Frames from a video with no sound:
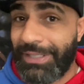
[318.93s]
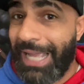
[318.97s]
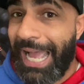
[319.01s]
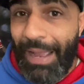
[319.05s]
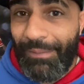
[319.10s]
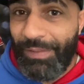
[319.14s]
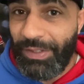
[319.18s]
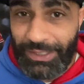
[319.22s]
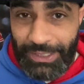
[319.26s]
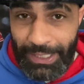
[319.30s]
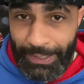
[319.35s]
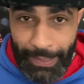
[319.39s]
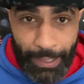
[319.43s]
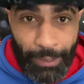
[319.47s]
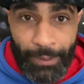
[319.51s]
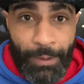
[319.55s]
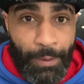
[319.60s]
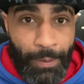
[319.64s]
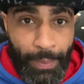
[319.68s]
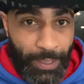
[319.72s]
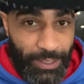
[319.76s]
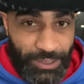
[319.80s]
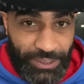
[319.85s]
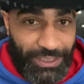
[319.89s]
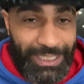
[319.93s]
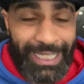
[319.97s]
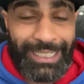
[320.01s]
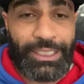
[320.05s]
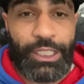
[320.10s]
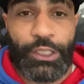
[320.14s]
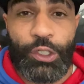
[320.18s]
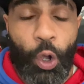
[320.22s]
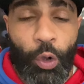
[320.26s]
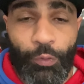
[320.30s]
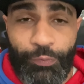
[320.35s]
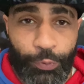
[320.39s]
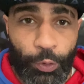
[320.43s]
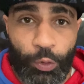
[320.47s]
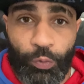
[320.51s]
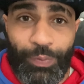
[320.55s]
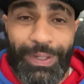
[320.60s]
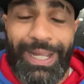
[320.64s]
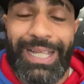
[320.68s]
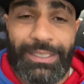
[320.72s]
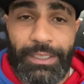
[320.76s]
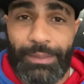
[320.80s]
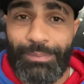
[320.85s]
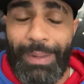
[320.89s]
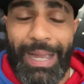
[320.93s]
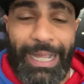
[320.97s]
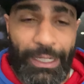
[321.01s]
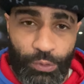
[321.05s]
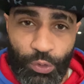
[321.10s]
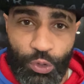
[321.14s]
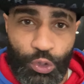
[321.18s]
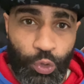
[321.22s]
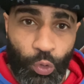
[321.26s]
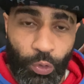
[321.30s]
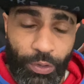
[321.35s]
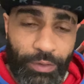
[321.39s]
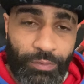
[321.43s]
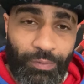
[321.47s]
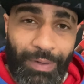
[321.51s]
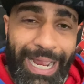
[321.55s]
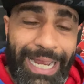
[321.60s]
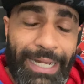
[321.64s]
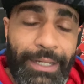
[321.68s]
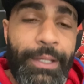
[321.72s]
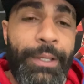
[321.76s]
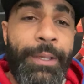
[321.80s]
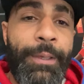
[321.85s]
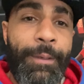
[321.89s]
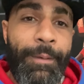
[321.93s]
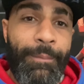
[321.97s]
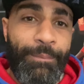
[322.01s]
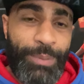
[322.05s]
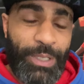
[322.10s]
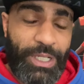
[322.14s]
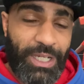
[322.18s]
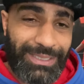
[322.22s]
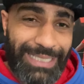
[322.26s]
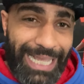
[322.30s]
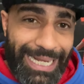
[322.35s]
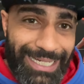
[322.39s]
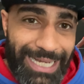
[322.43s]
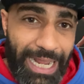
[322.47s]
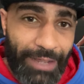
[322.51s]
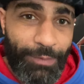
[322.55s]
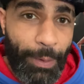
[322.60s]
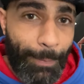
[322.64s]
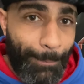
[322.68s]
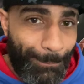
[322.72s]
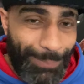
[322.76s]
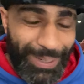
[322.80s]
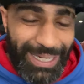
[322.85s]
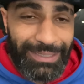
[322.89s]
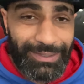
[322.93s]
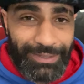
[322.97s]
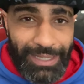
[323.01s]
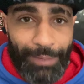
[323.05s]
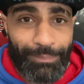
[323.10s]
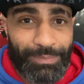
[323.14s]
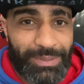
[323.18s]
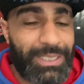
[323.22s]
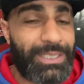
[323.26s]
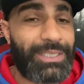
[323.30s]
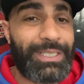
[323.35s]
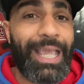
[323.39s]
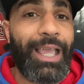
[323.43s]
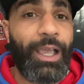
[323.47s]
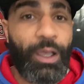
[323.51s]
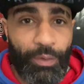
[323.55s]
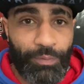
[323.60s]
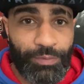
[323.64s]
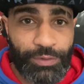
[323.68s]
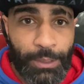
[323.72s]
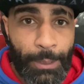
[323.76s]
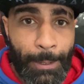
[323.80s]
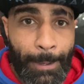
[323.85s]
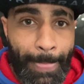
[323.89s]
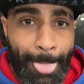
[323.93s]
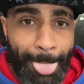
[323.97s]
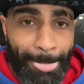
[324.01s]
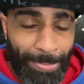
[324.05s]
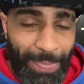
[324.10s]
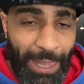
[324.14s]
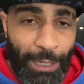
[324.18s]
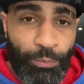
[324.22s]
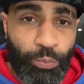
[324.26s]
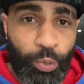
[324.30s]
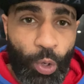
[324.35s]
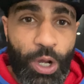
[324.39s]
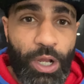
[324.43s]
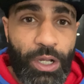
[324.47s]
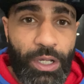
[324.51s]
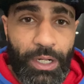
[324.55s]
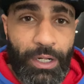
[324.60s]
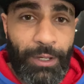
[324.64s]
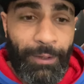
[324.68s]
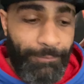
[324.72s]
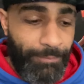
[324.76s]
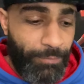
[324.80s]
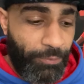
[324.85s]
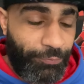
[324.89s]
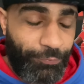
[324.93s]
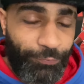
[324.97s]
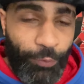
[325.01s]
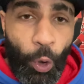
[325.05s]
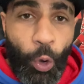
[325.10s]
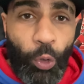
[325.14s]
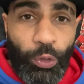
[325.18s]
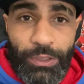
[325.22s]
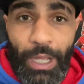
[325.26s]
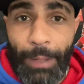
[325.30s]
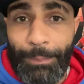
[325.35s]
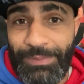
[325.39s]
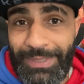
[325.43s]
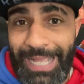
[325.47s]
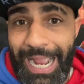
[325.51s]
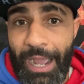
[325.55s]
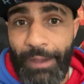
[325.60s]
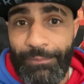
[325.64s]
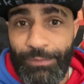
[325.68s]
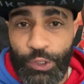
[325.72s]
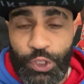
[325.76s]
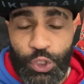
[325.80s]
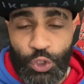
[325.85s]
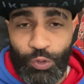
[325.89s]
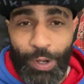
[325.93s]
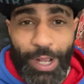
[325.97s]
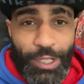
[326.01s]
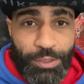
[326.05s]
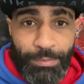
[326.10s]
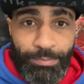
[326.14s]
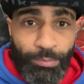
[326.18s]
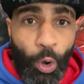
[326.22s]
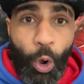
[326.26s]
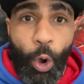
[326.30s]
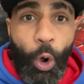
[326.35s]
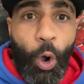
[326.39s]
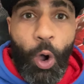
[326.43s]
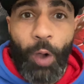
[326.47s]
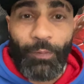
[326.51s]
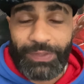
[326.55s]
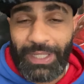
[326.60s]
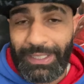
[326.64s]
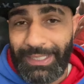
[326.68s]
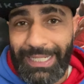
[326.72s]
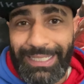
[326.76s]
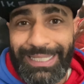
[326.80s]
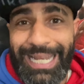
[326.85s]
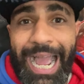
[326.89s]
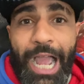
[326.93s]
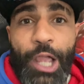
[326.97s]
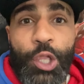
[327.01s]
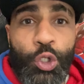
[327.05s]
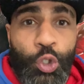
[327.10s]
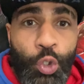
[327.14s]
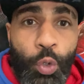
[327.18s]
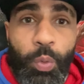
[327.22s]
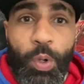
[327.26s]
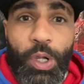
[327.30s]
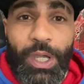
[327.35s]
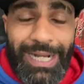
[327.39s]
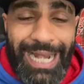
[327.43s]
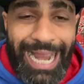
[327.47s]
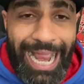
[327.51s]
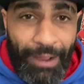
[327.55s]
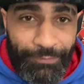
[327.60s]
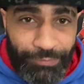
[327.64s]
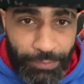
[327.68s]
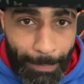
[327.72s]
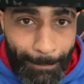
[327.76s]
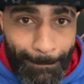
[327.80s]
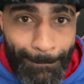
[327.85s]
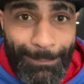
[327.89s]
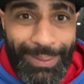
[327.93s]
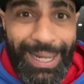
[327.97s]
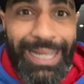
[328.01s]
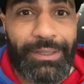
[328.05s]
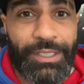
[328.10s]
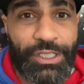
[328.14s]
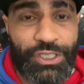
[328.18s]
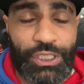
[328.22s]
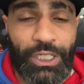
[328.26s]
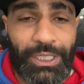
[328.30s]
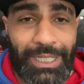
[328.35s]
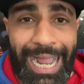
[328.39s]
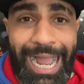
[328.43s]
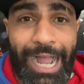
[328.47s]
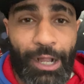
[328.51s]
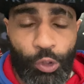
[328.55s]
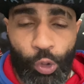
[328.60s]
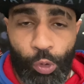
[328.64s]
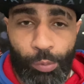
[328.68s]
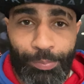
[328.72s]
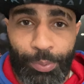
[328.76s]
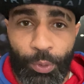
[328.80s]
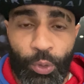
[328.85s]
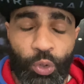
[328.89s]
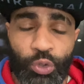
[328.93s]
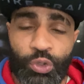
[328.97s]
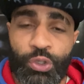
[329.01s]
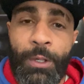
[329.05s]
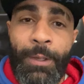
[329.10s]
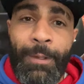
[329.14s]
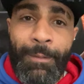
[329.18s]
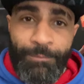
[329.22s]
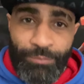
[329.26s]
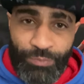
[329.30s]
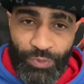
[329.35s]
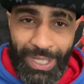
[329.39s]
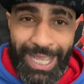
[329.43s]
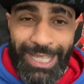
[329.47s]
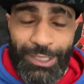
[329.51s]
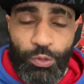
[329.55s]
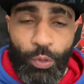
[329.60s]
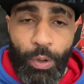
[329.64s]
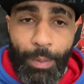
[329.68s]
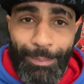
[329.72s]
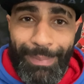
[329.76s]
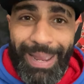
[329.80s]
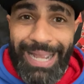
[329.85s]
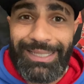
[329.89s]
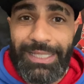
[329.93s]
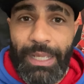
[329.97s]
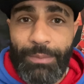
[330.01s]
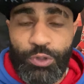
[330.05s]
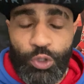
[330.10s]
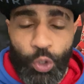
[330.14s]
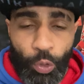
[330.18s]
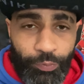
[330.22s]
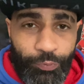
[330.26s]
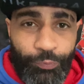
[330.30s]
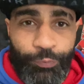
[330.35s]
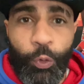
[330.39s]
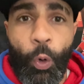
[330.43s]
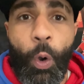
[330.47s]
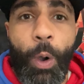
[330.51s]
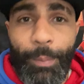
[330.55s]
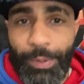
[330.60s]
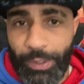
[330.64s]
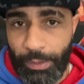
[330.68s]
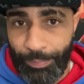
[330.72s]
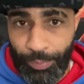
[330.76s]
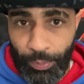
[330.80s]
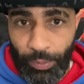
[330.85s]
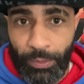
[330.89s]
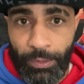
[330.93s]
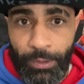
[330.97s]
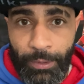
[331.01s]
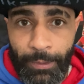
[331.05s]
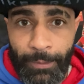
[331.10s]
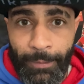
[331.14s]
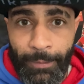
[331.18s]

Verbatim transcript: Obviously, they're 6 0 for a reason, Michael Jordan, right? Because they never beat themselves. They weren't going to fold up down the stretch. More often than not, you were going to have to beat the Chicago Bulls. This is what made them so formidable.